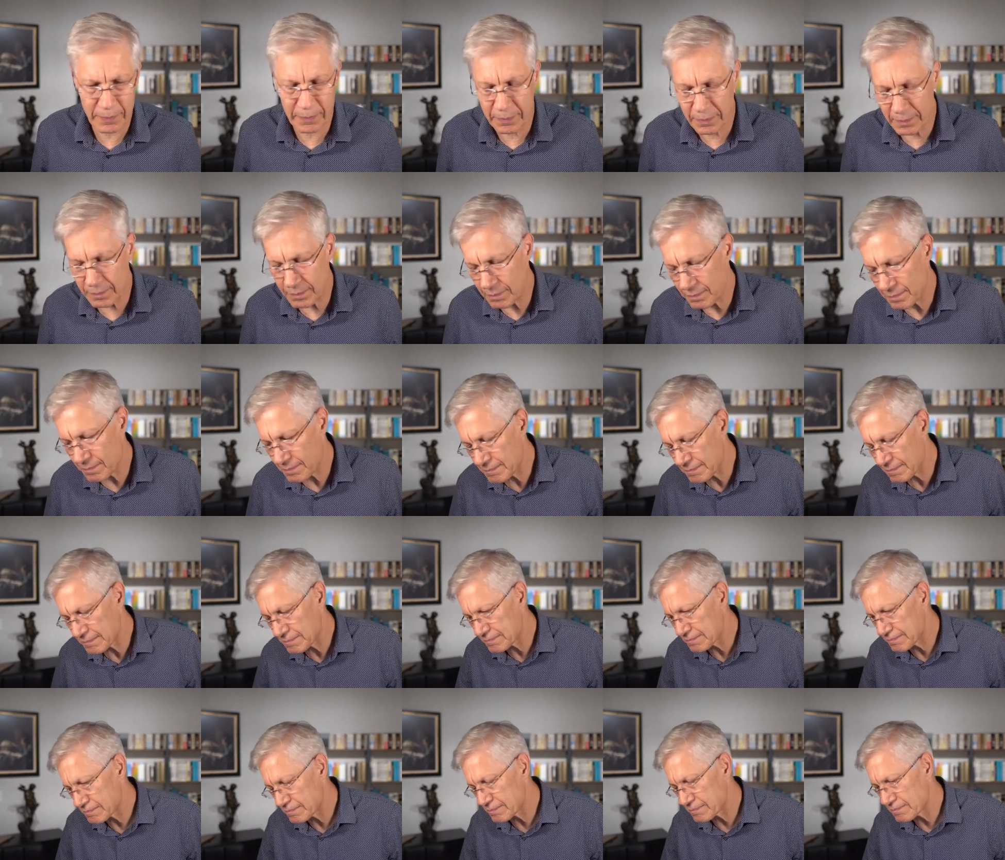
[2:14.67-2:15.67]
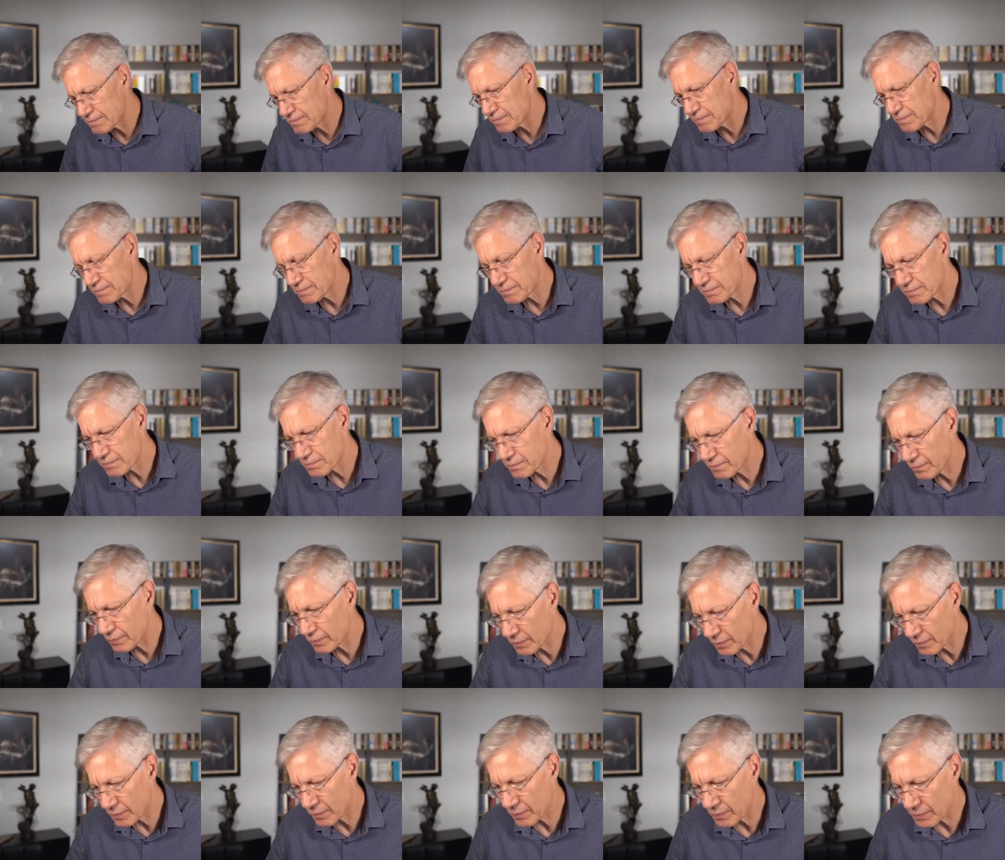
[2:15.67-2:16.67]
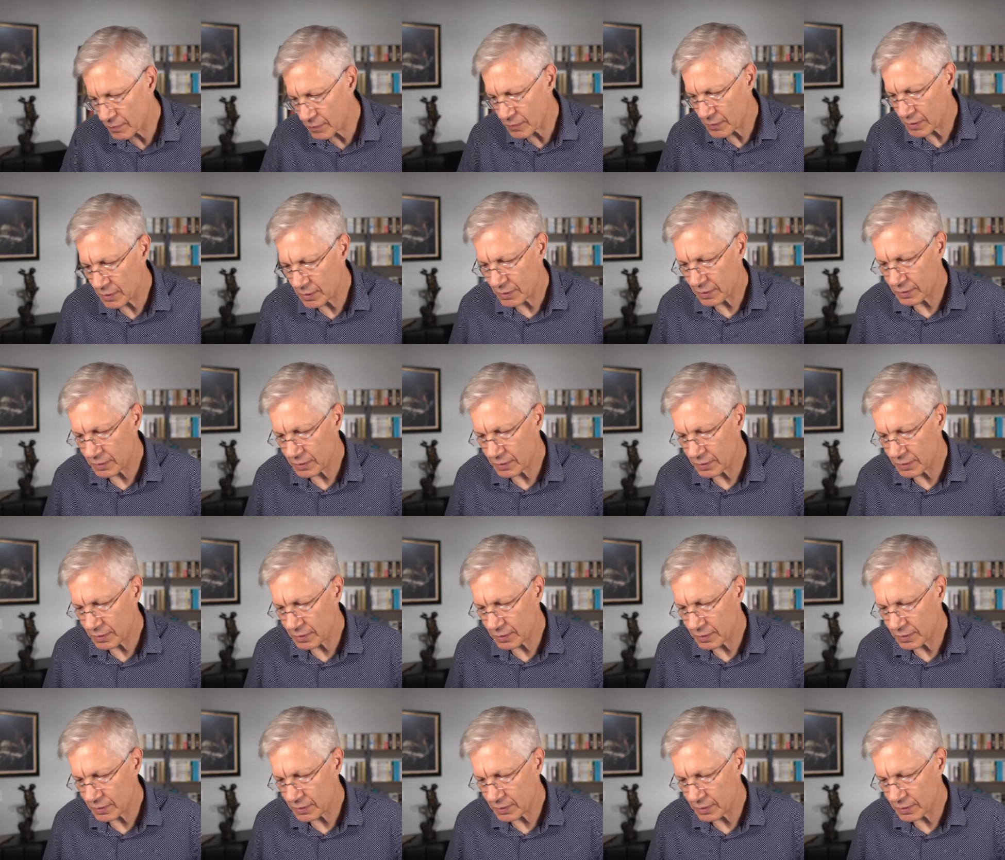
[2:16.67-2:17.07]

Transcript: No one is speaking in this clip.